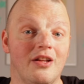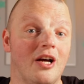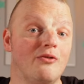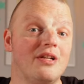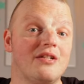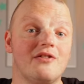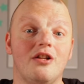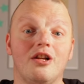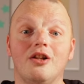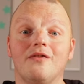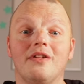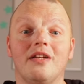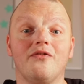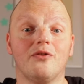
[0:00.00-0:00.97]
Now there's a lot
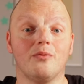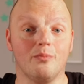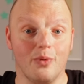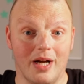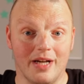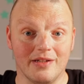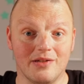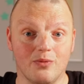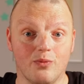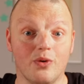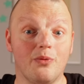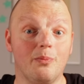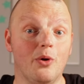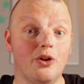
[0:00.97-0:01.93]
of different brands
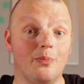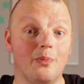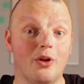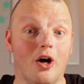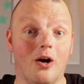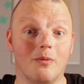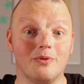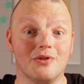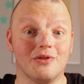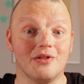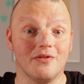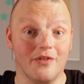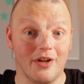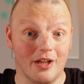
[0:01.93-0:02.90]
with multiple
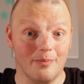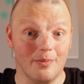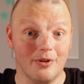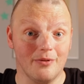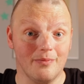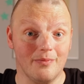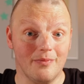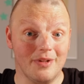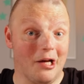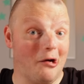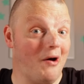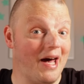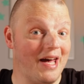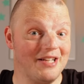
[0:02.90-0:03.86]
options available.
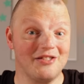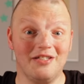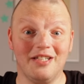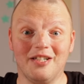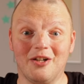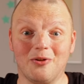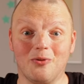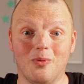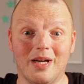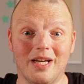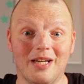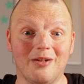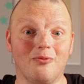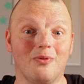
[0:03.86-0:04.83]
Now I actually got
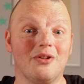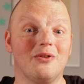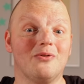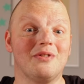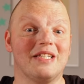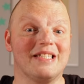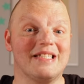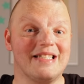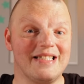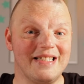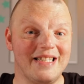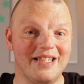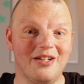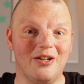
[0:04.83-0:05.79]
away with using a
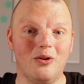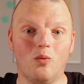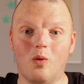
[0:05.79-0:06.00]
single